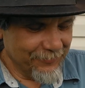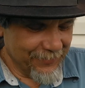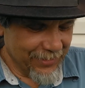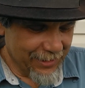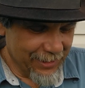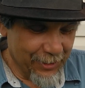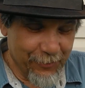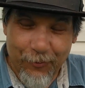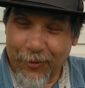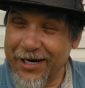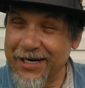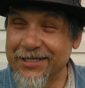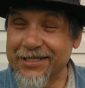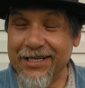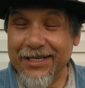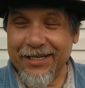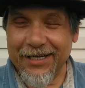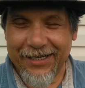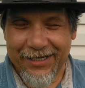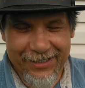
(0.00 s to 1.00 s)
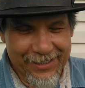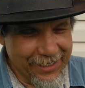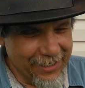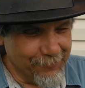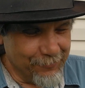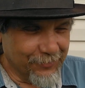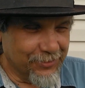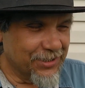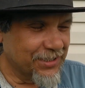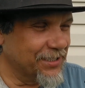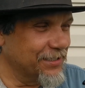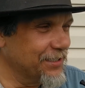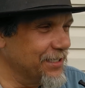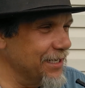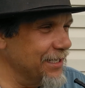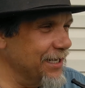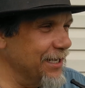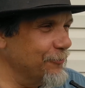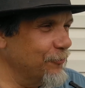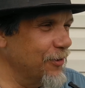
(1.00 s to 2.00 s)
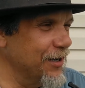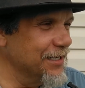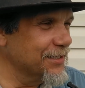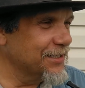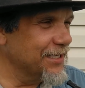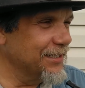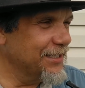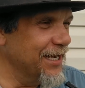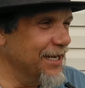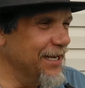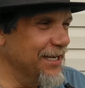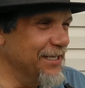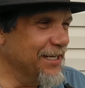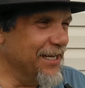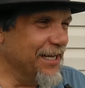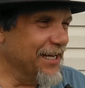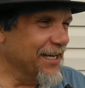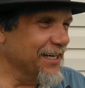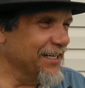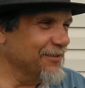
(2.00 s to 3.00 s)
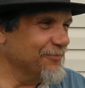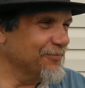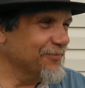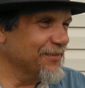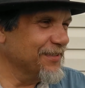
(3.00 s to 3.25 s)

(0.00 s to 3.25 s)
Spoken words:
and he wins. That skin him wins the day again.